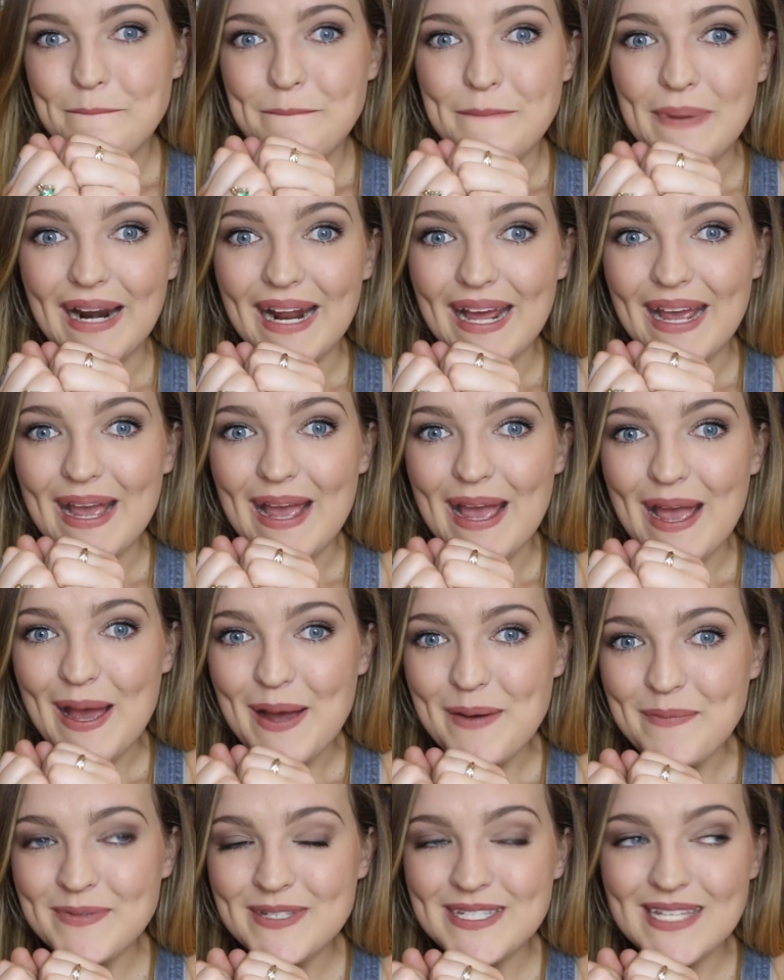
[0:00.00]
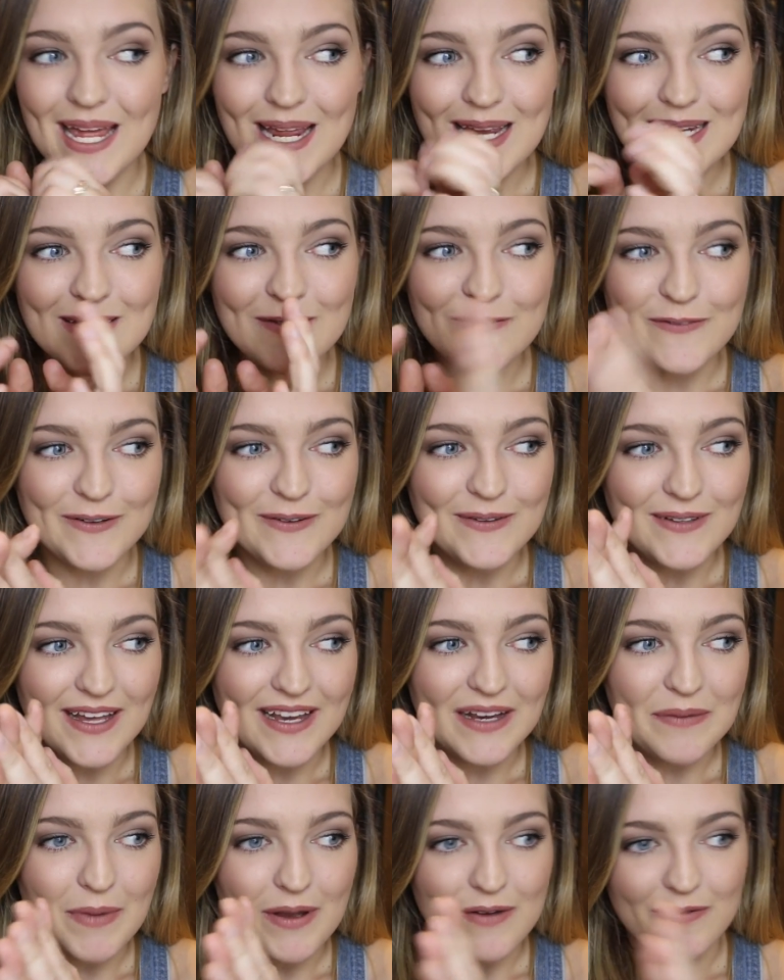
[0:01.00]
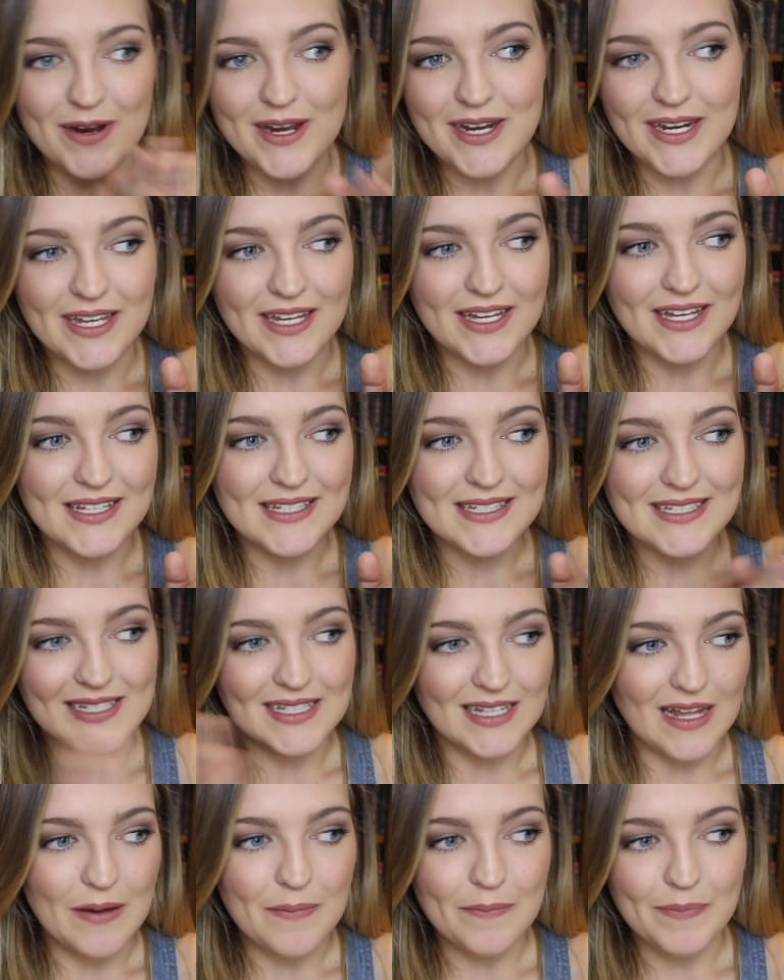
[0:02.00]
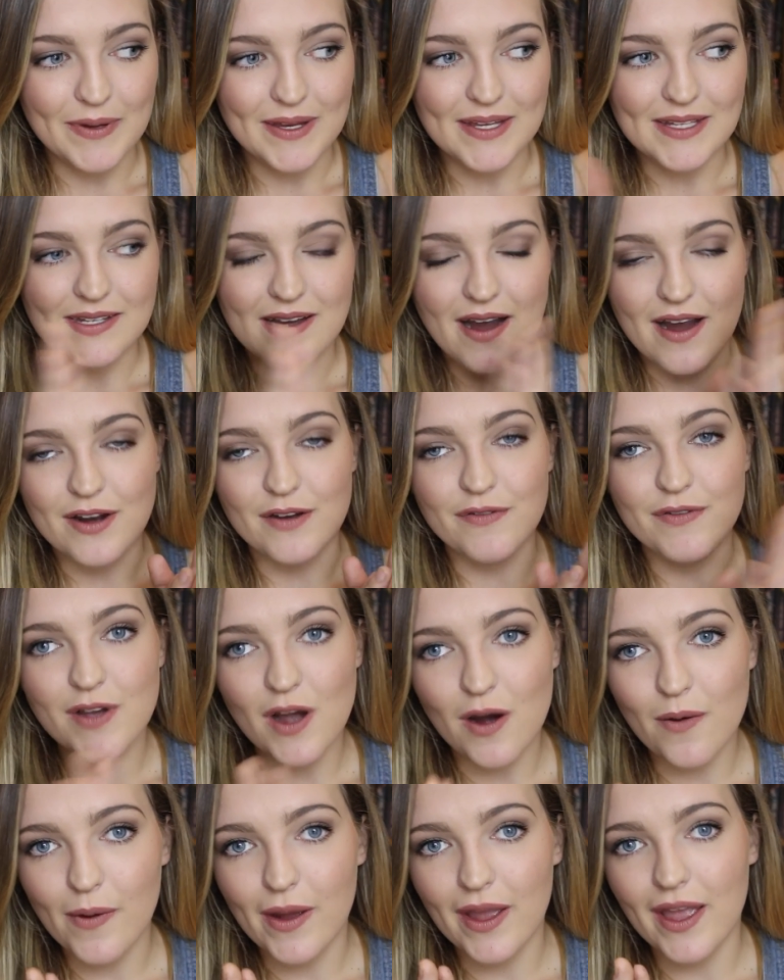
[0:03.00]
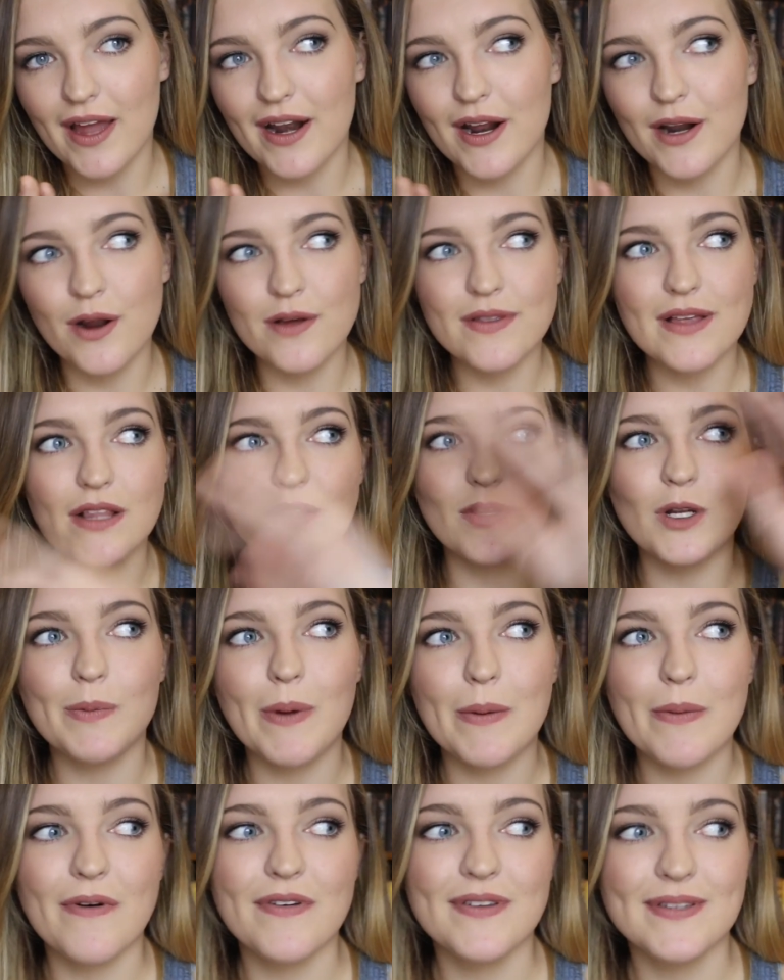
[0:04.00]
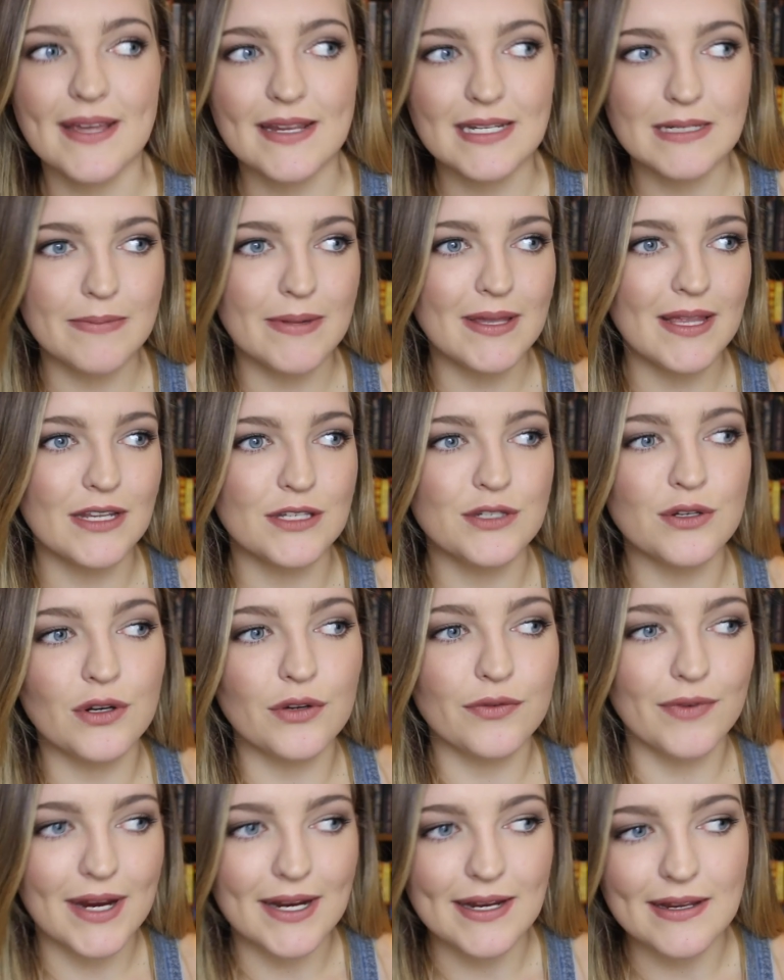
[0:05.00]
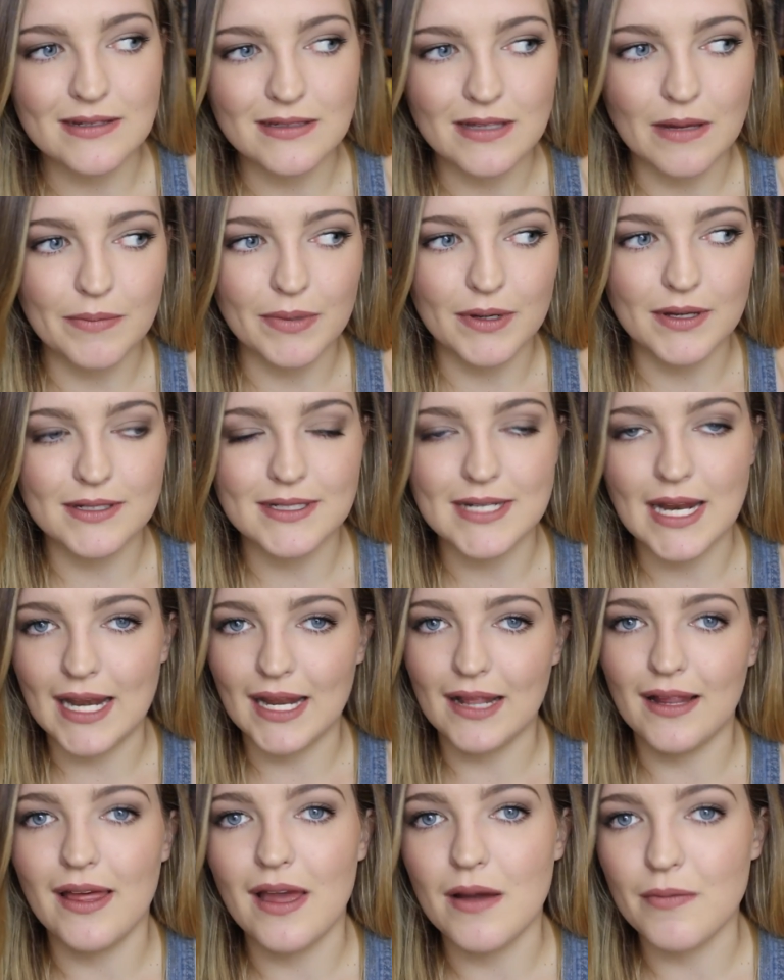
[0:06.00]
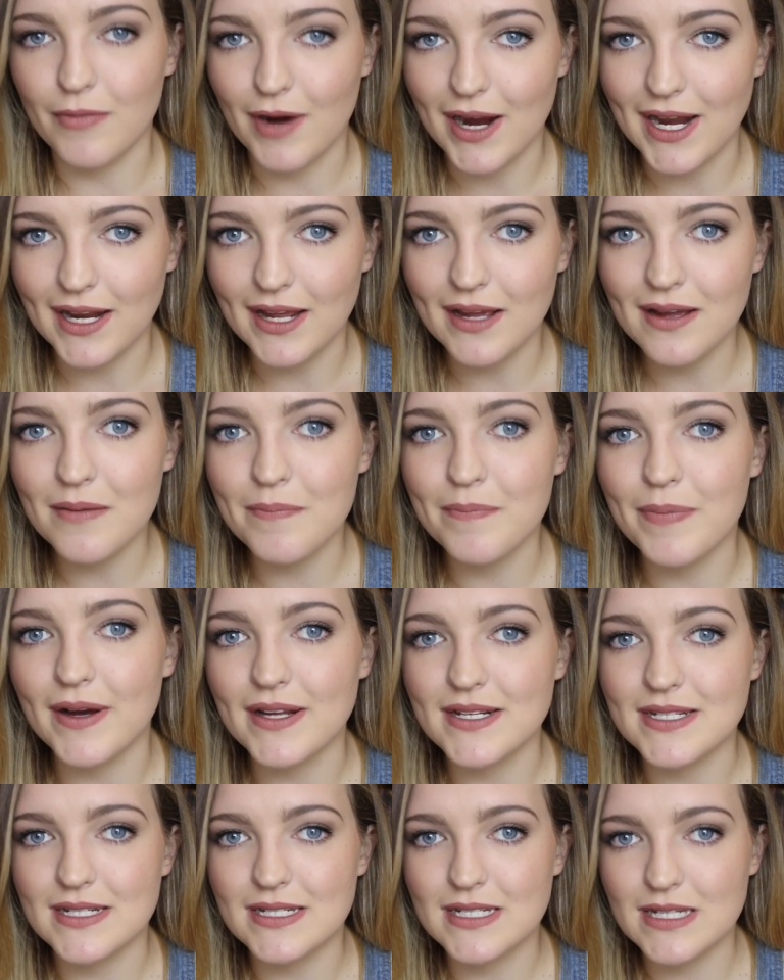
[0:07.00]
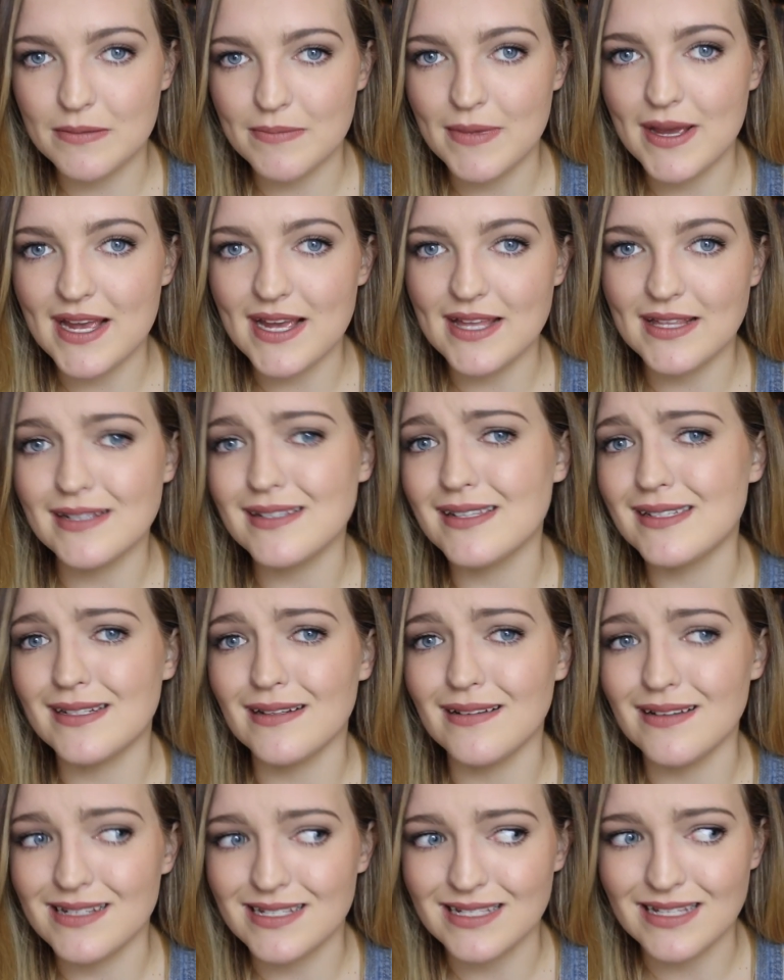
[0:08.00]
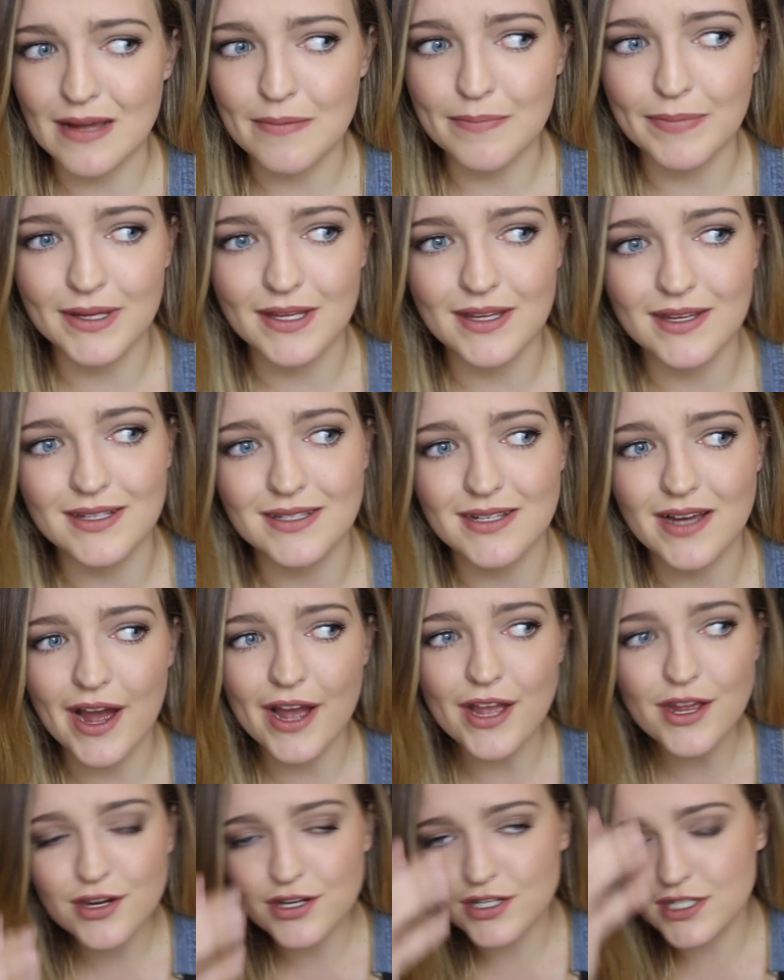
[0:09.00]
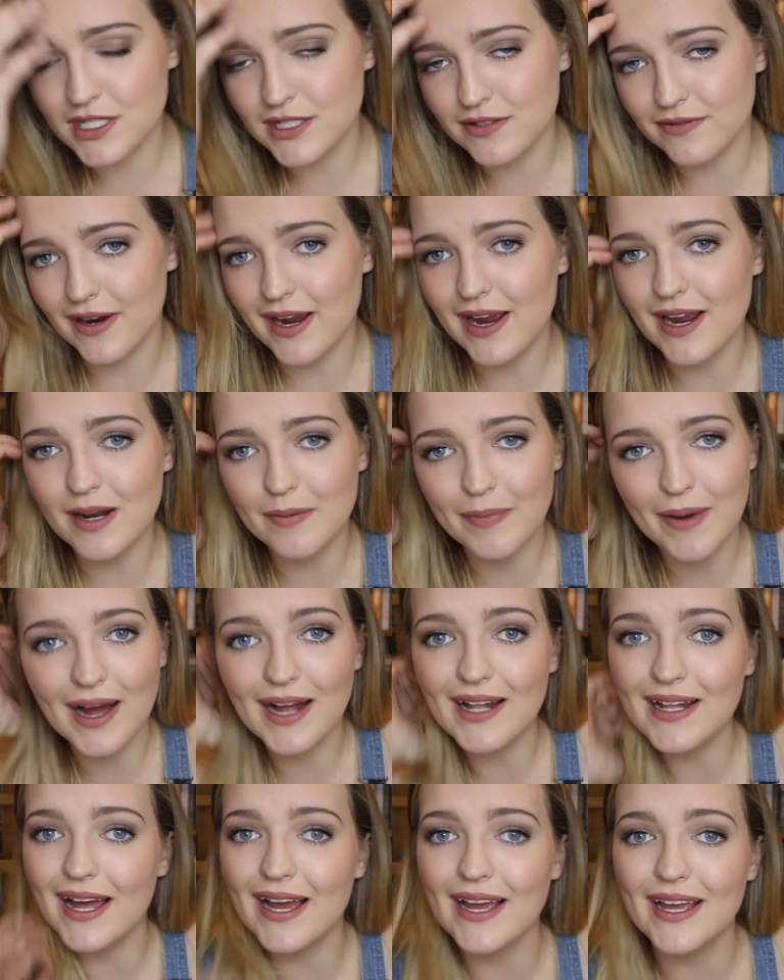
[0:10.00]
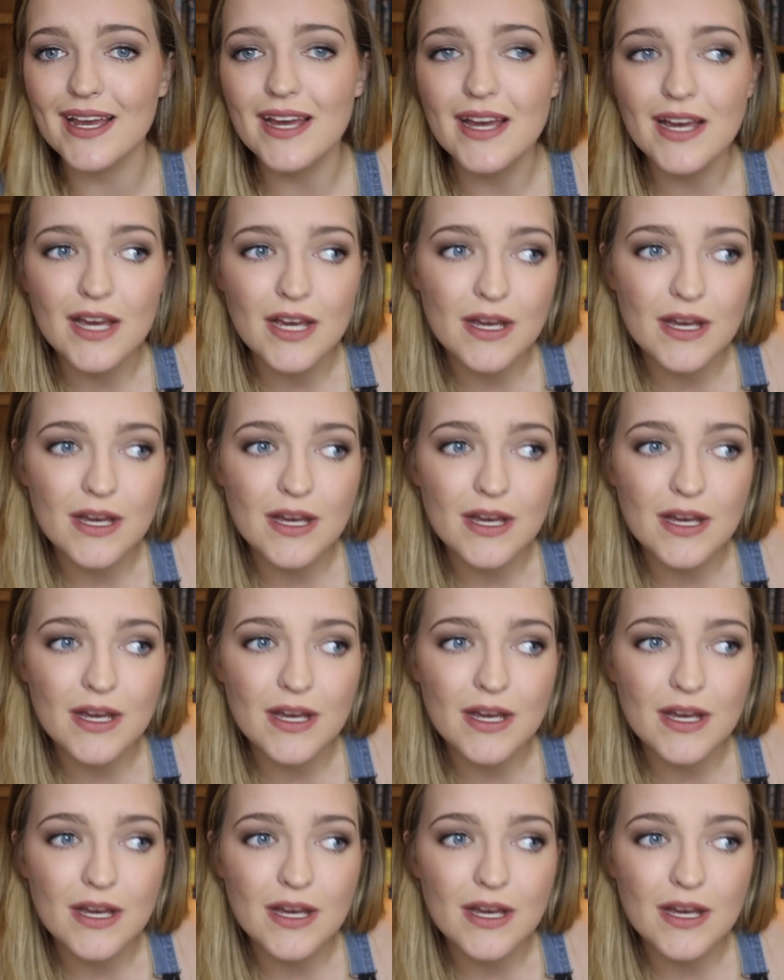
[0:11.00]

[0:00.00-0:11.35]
But I am starting to feel like my reading slump is kind of going, and I know that a lot of people have said to me that it's not a reading slump because technically I'm reading, but to me this is still a slump because I usually read about like